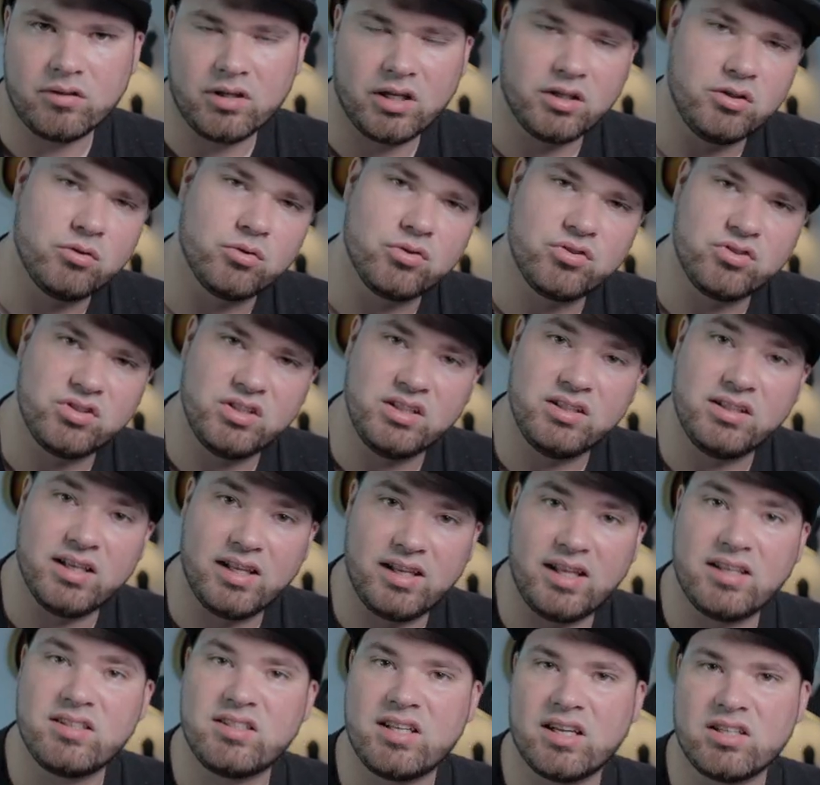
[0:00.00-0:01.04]
and you'll see
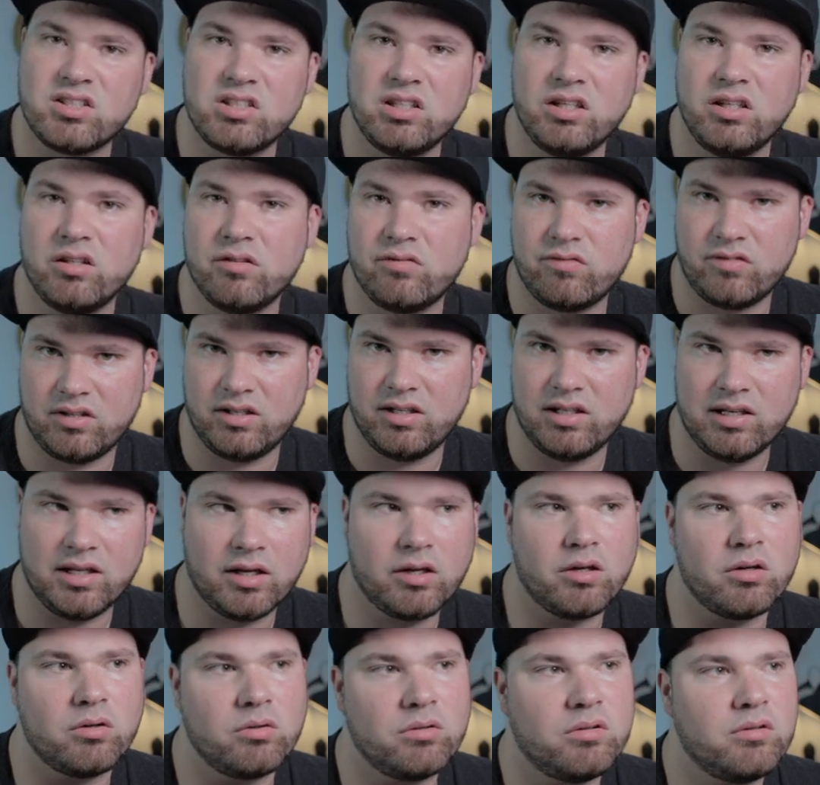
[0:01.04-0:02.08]
that is actually the vanilla
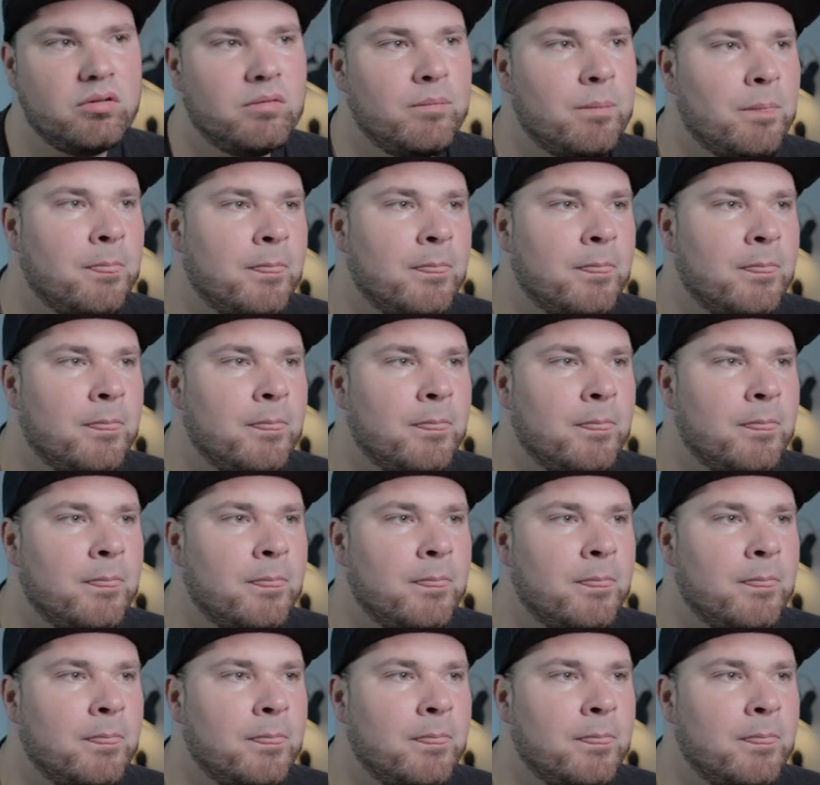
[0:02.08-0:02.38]
code.